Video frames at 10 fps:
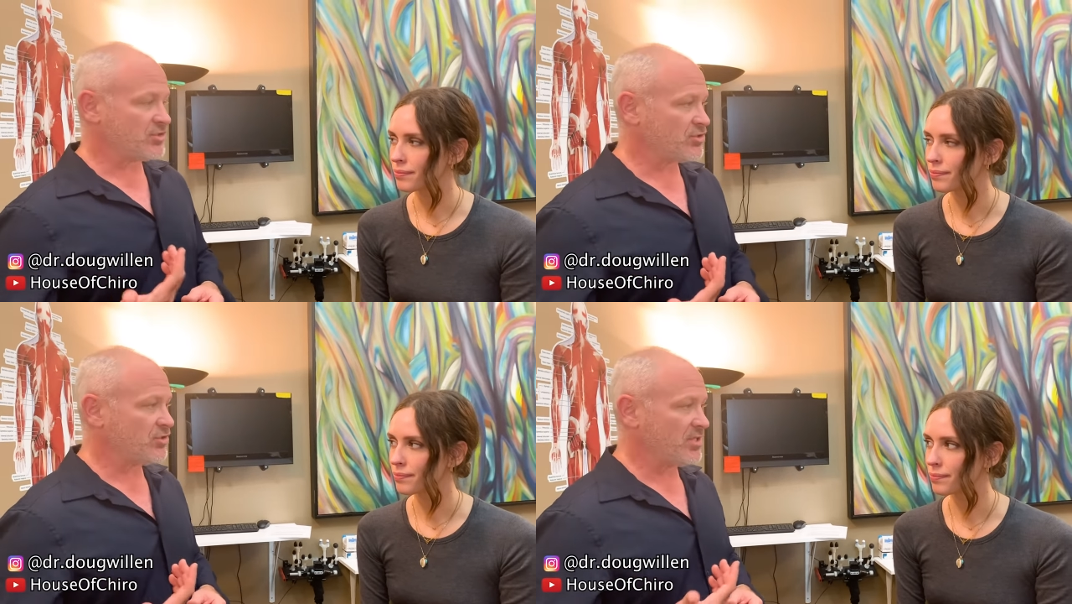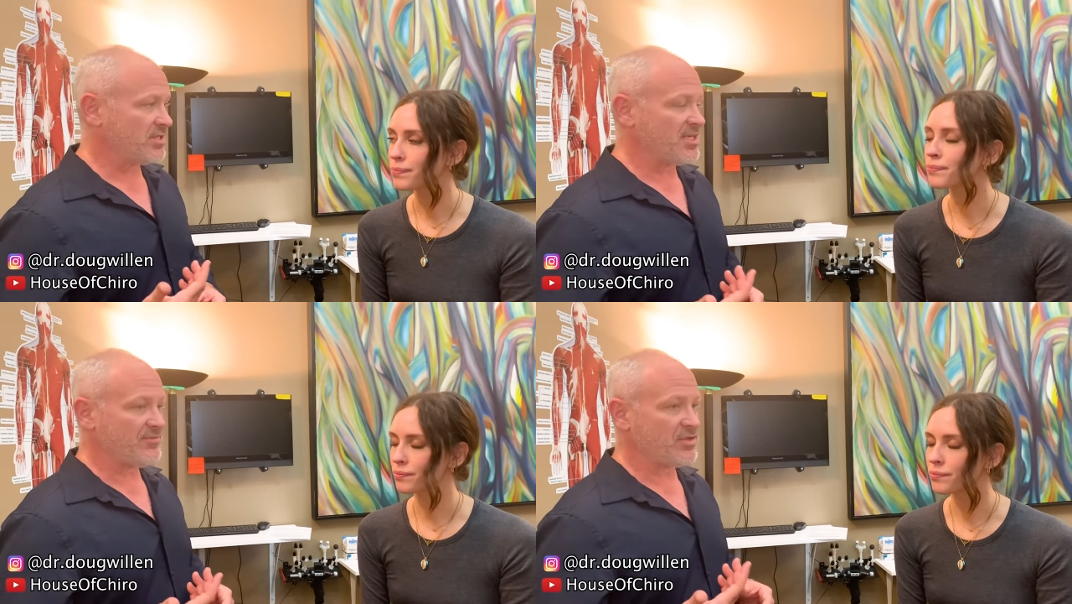Speaker 1: should.
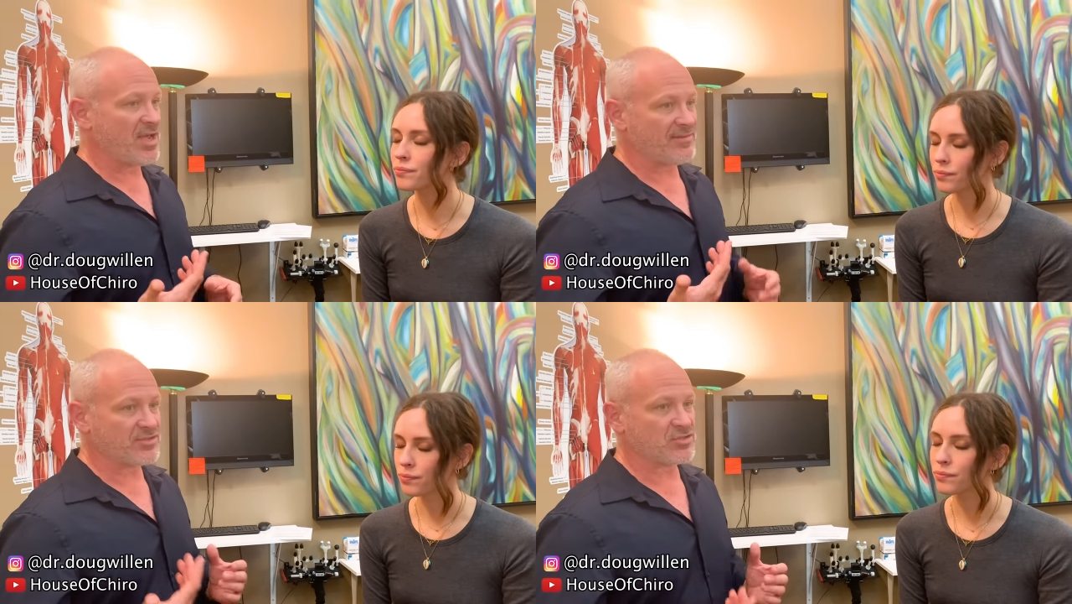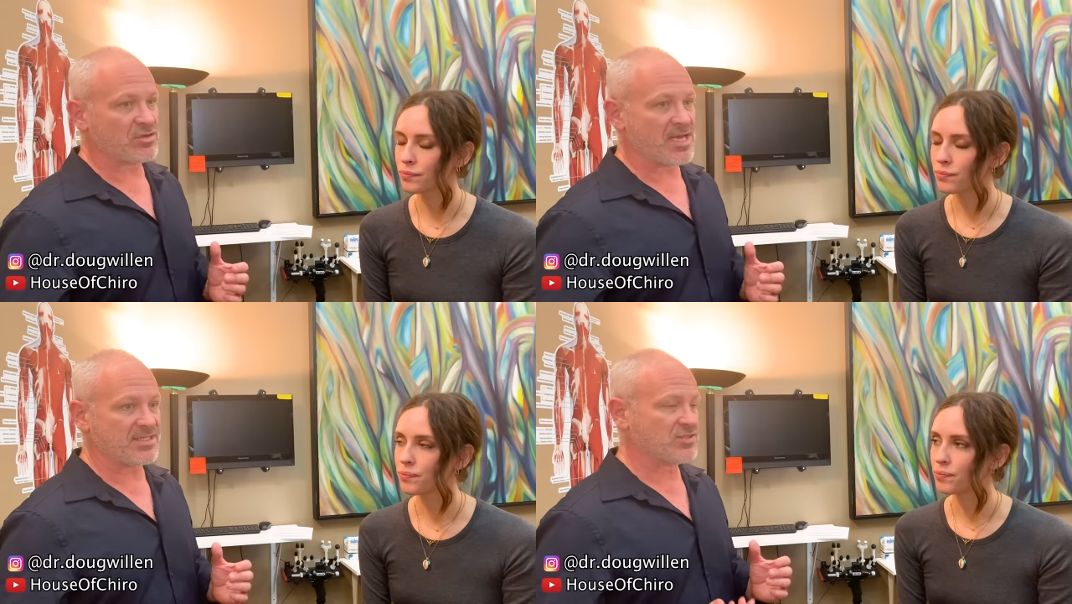And then if you have
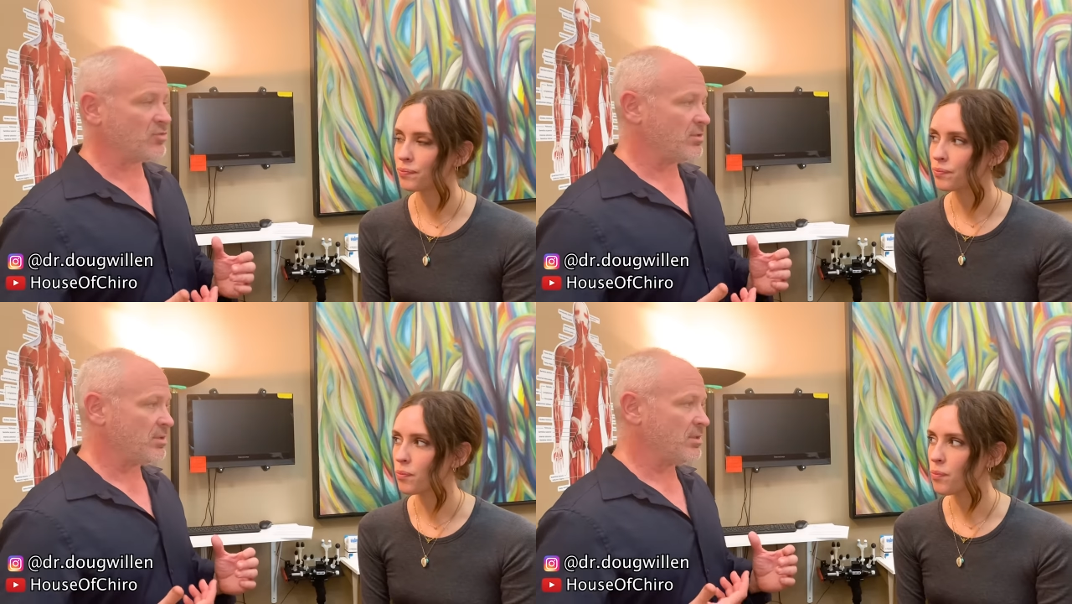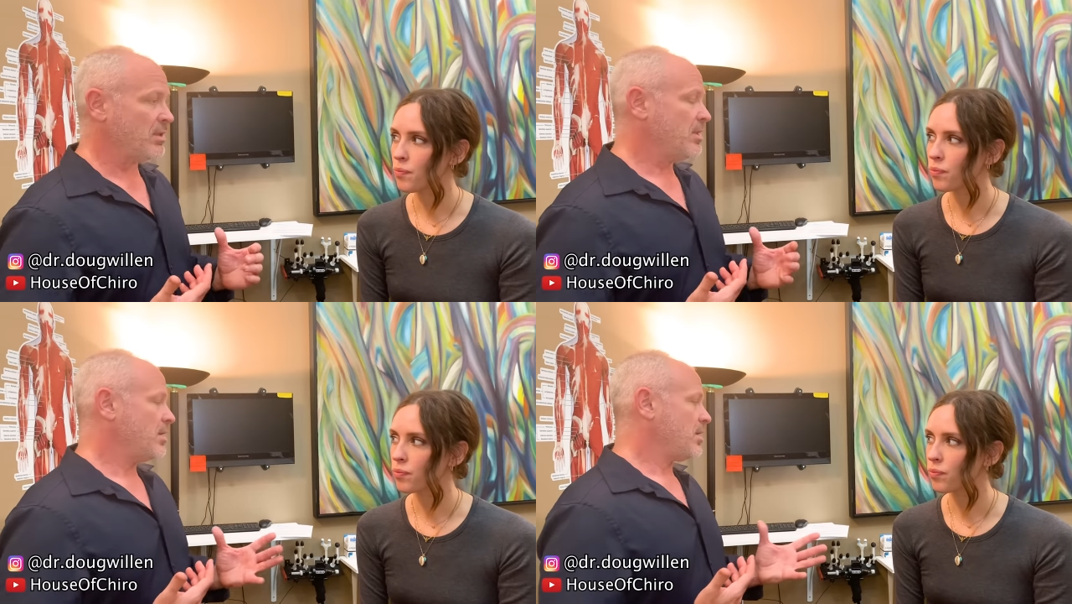stress
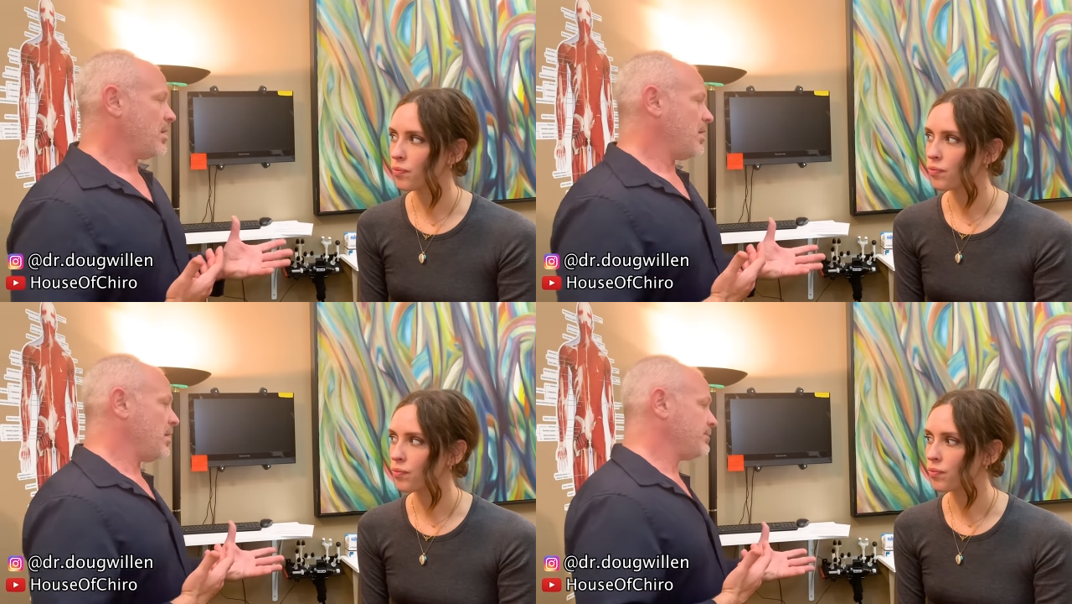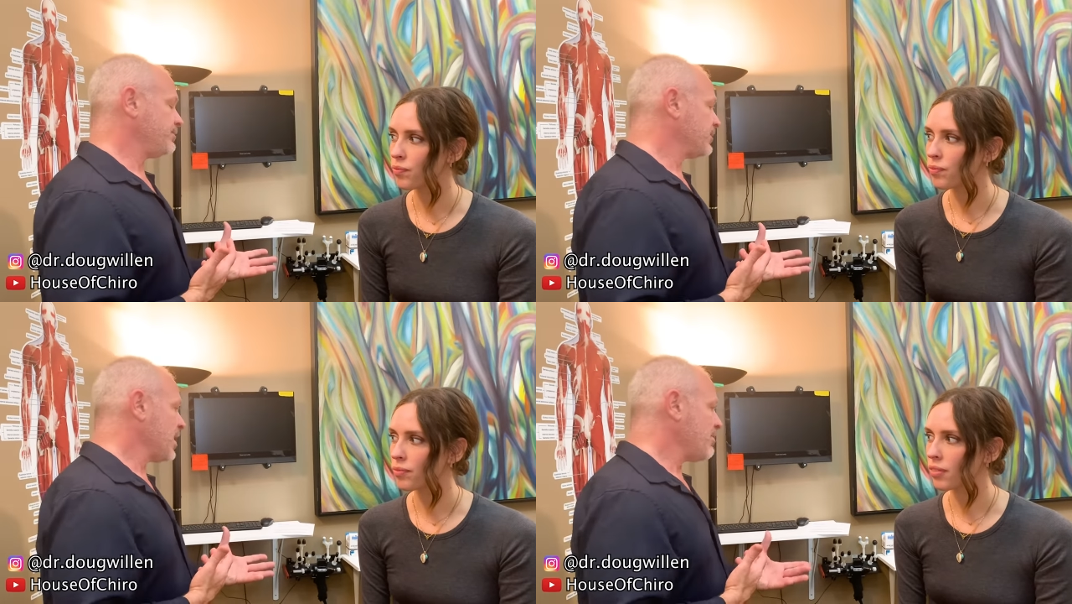or
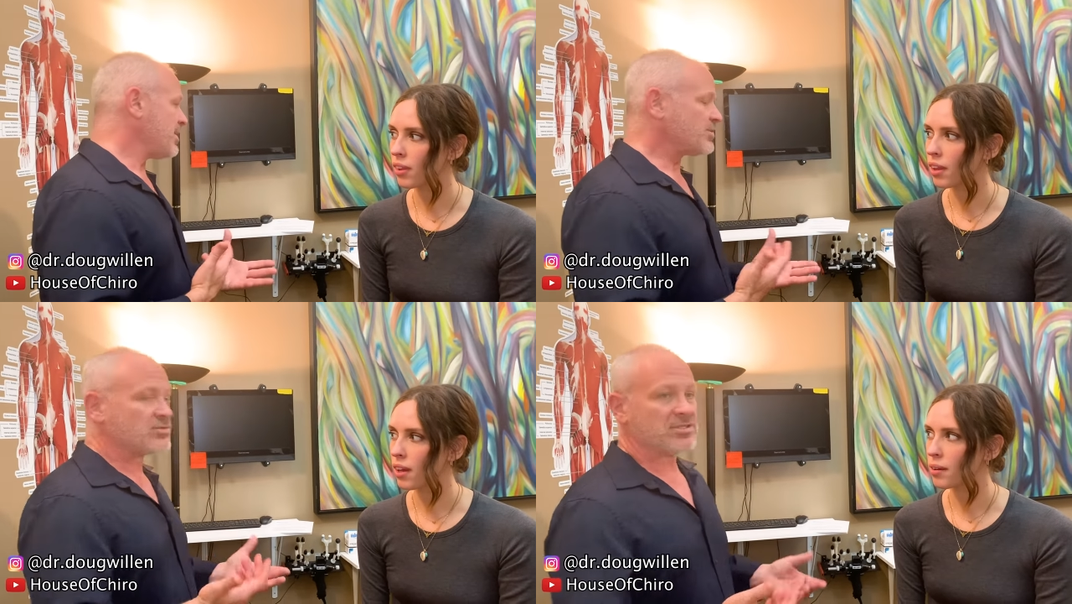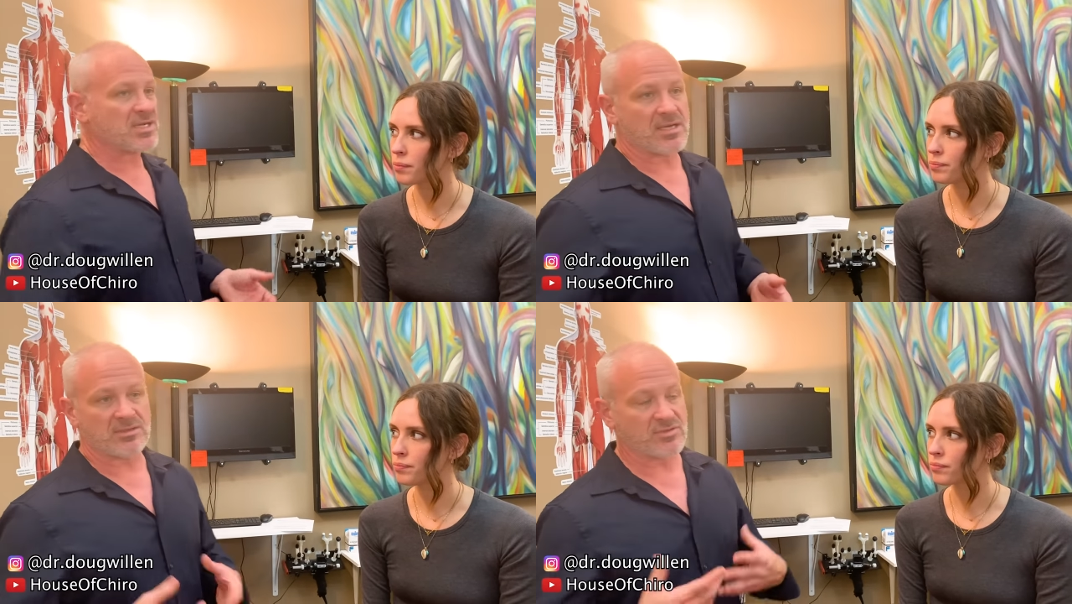menstrual
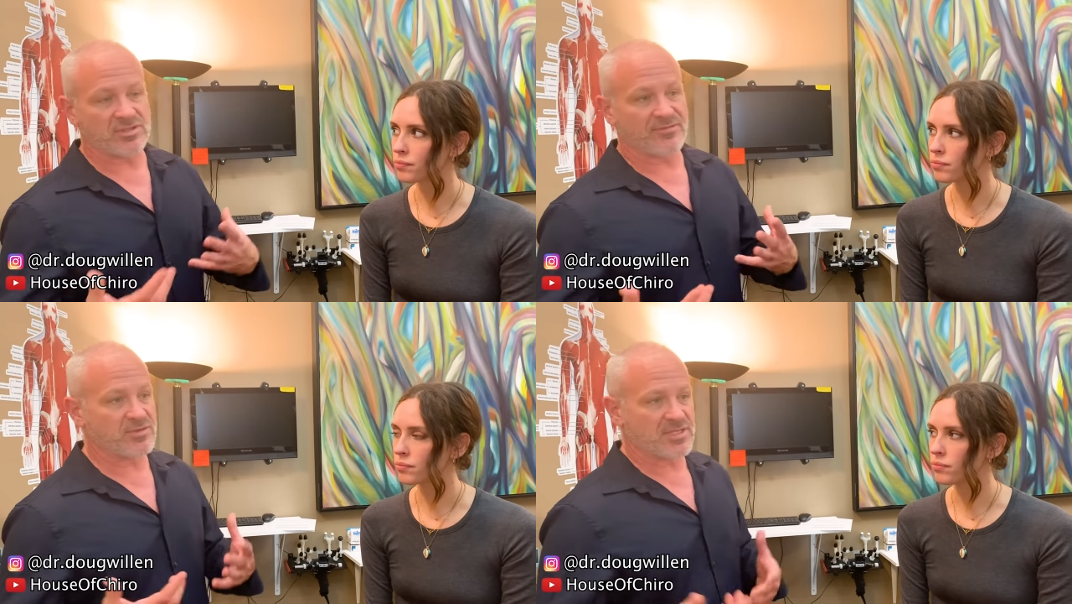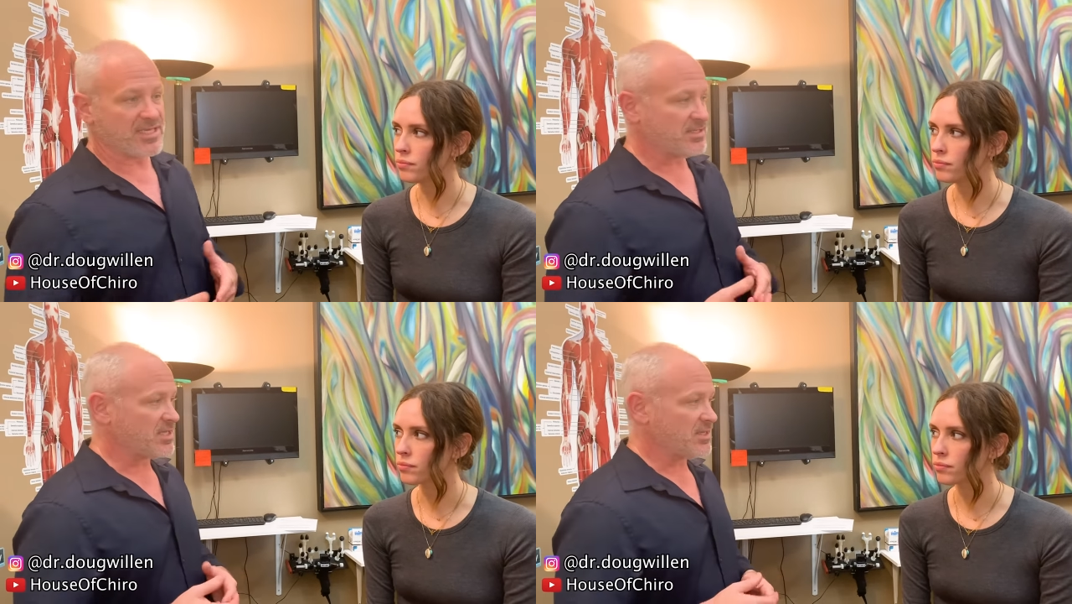cycles or different
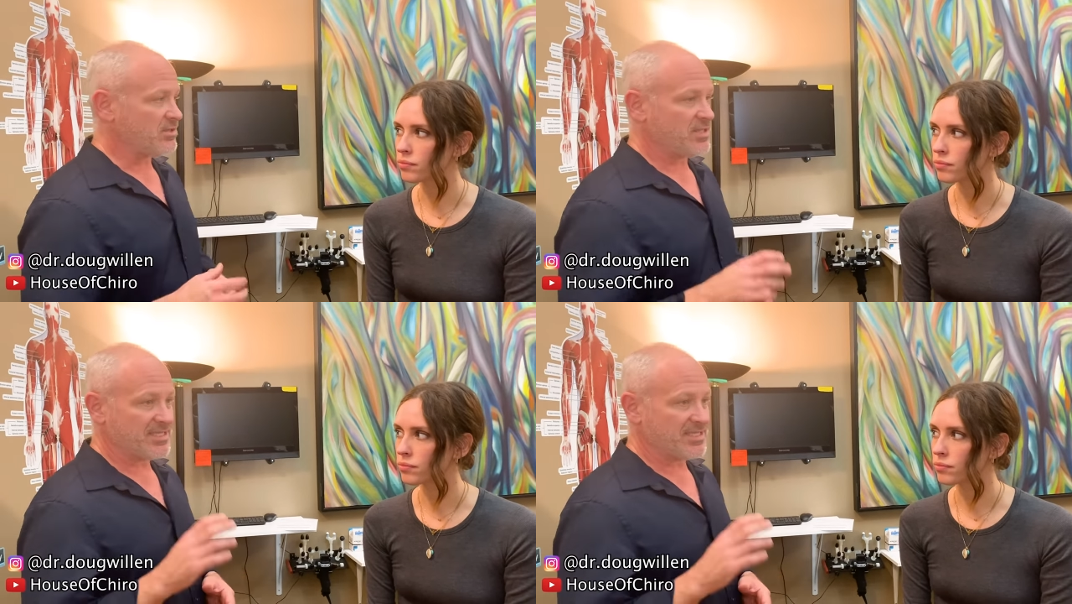things that can